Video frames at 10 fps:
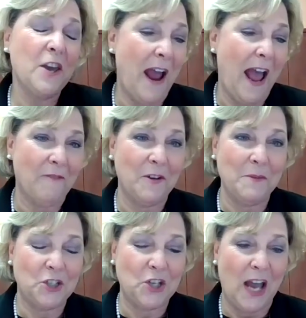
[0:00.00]
you for having
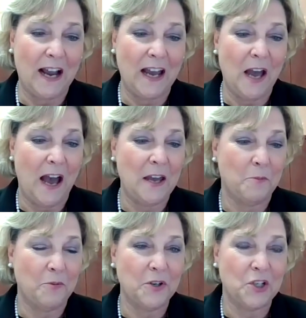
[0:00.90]
me, Jack. I
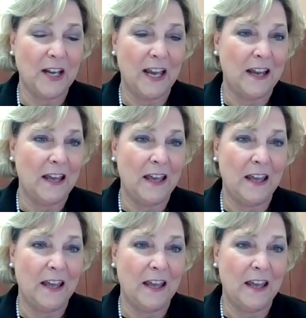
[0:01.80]
appreciate it.